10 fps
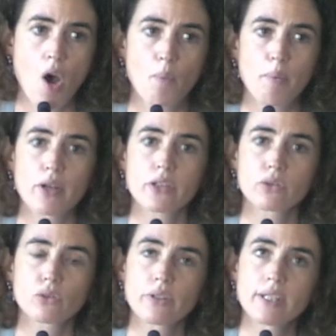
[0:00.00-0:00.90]

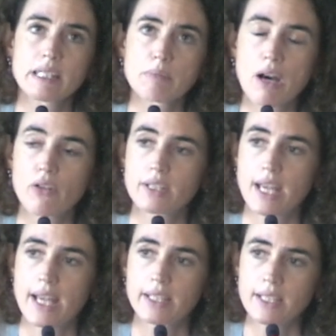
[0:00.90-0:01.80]
Post-truth is about the
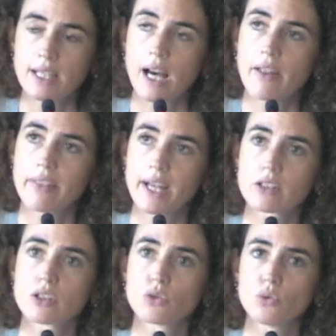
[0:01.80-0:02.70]
idea
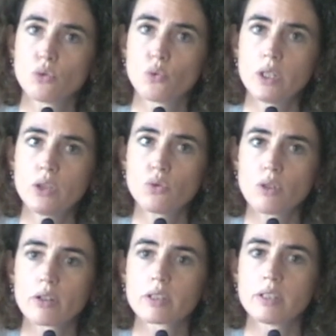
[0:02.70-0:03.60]
that we do
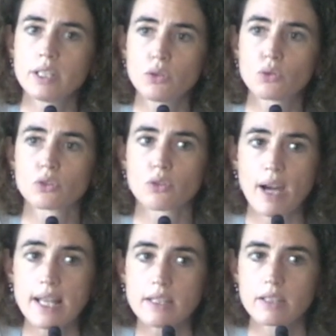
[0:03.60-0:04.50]
not need to
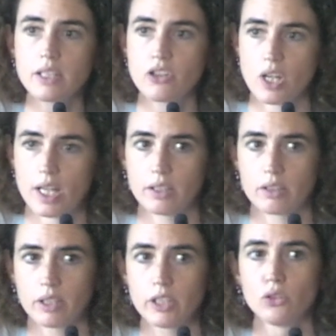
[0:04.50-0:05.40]
trust each
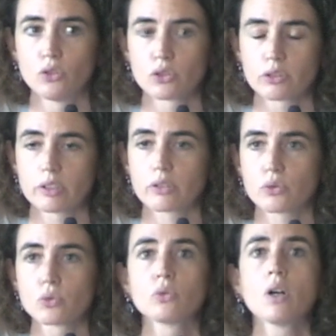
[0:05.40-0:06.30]
other in order
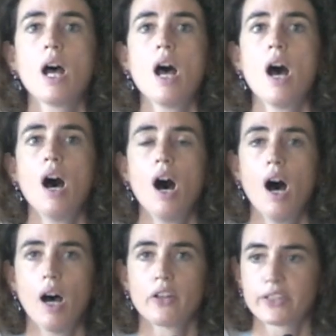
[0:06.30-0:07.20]
to
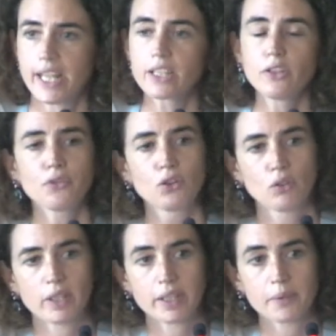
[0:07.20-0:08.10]
take the
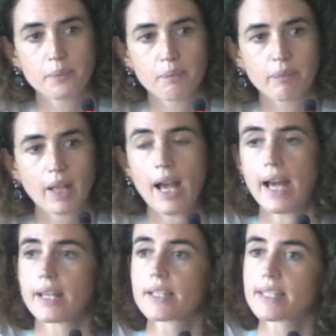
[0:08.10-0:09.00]
floor
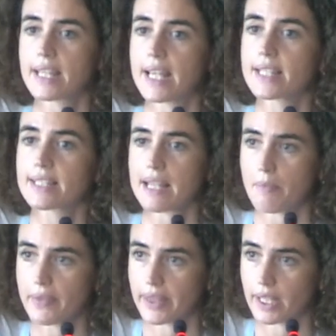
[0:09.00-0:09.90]
and say
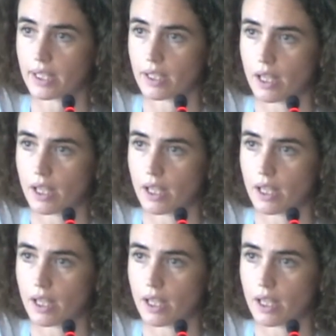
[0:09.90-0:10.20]
something